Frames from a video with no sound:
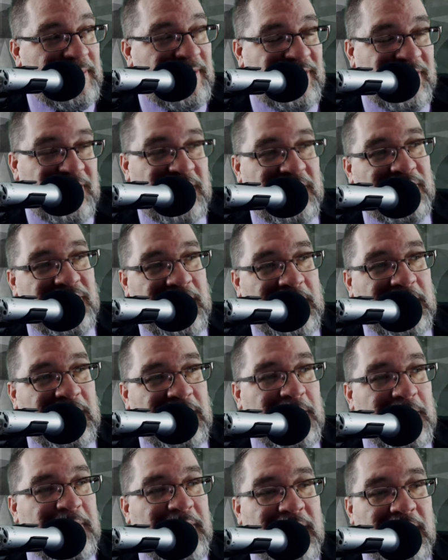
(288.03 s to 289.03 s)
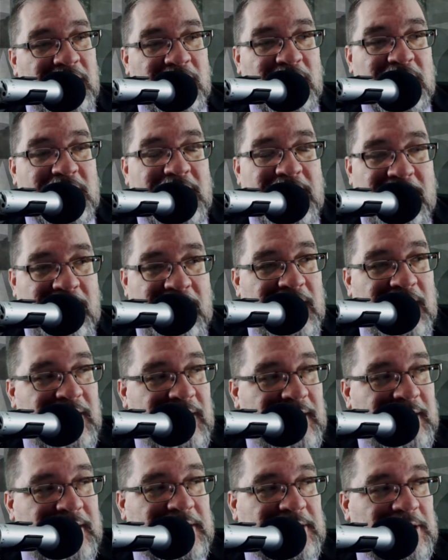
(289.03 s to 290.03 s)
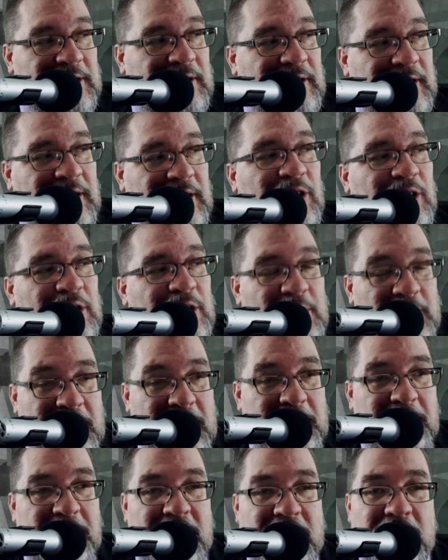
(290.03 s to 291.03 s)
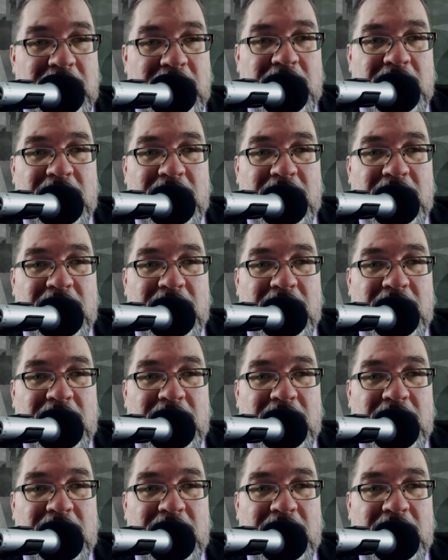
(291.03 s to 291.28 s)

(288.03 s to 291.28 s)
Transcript: very, very creepy. It looked unnatural. It looked creepy.